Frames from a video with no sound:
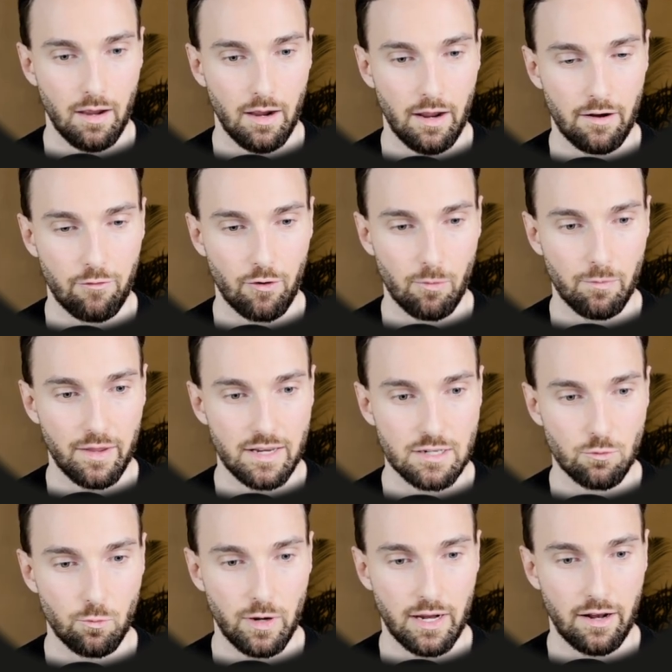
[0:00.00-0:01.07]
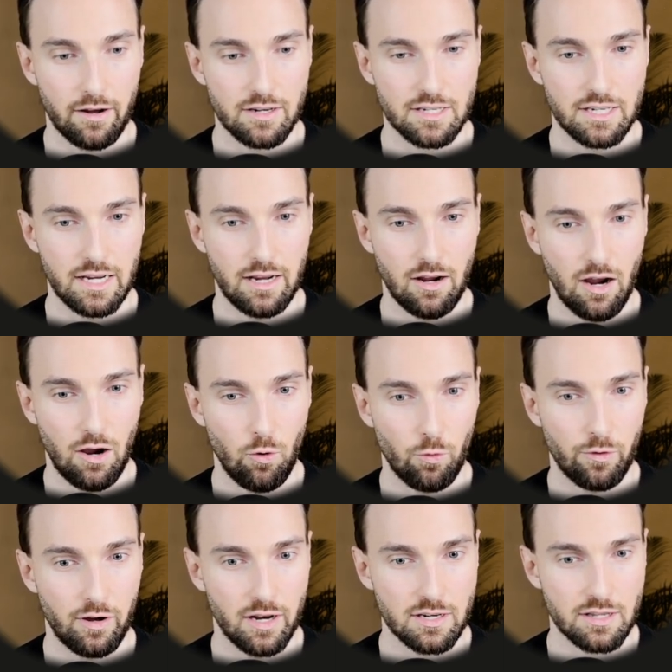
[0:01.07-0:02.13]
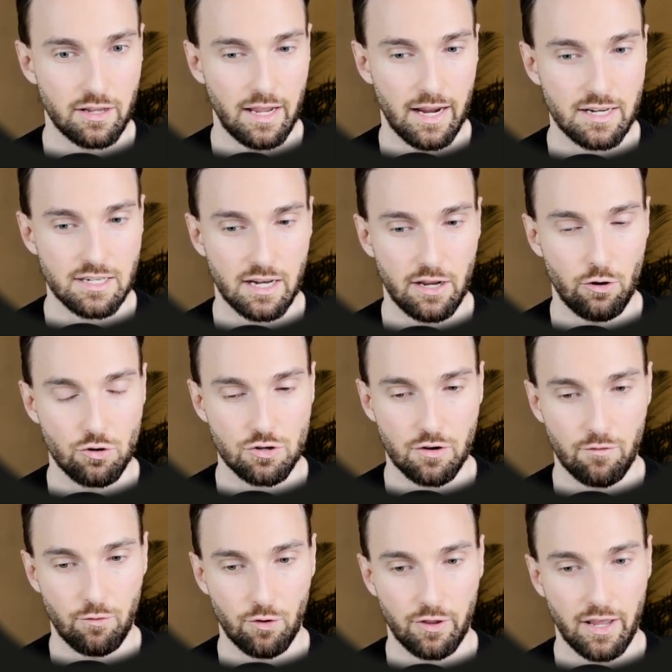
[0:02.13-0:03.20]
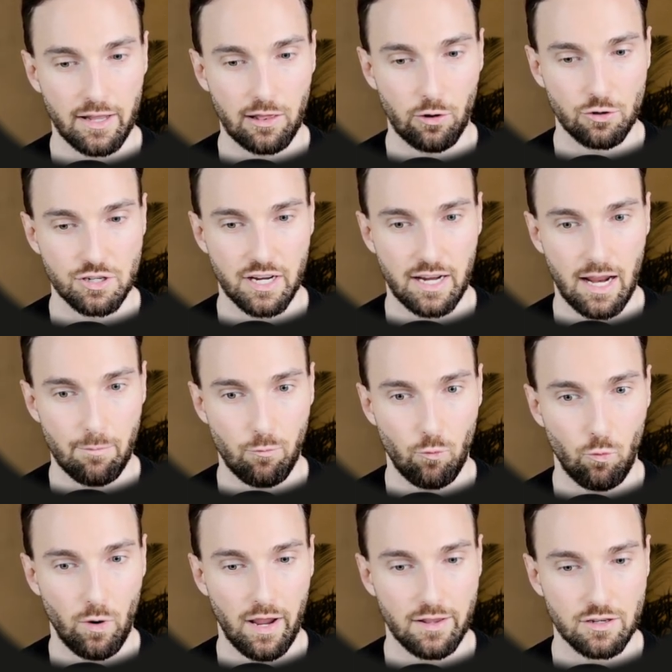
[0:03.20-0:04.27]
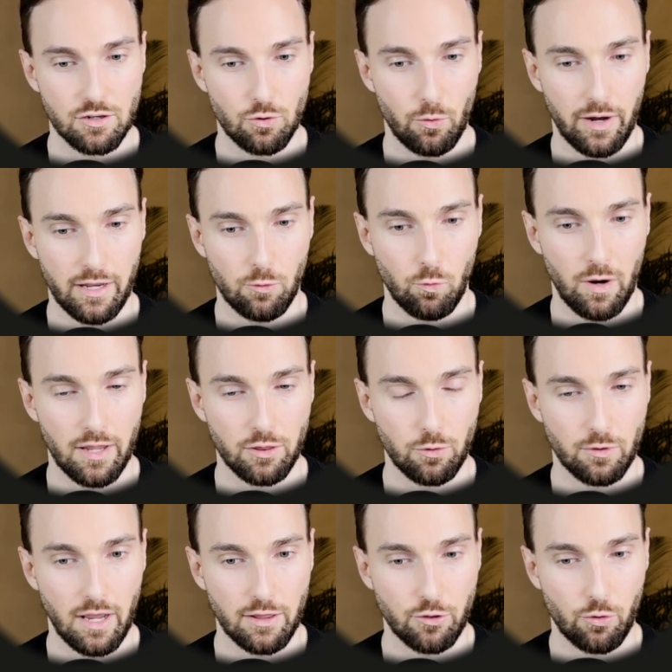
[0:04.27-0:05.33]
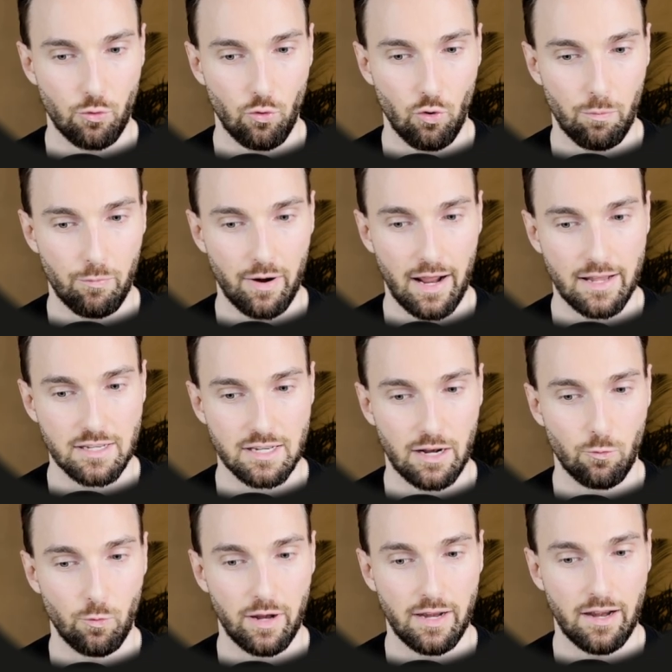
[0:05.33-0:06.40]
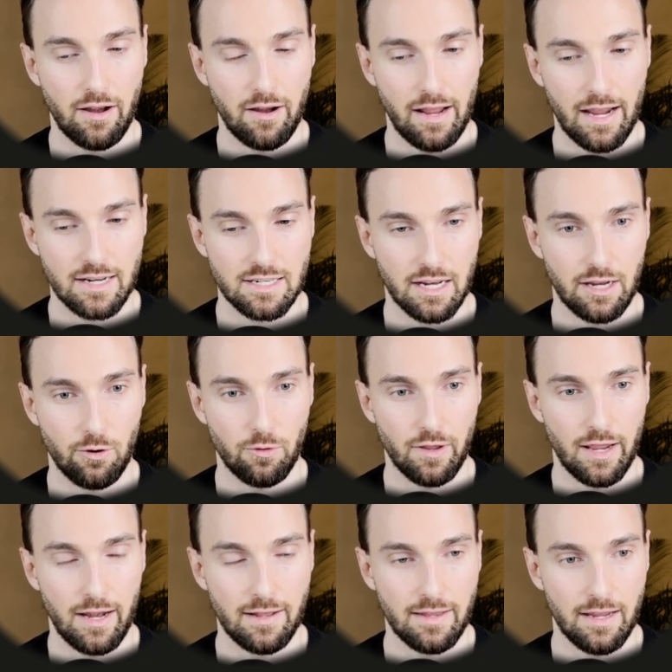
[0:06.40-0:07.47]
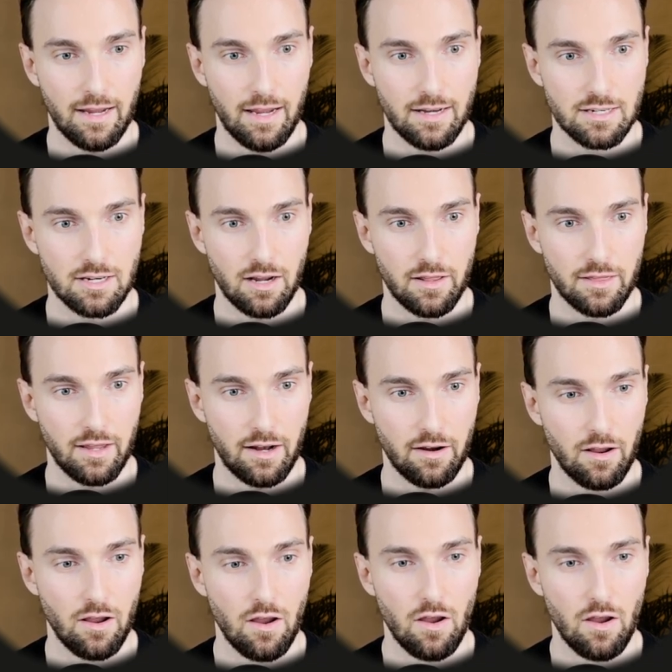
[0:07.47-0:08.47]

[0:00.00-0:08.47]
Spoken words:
And from this we can see how does the execution for that Logic App went. So it went to that true branch and we didn't execute anything inside that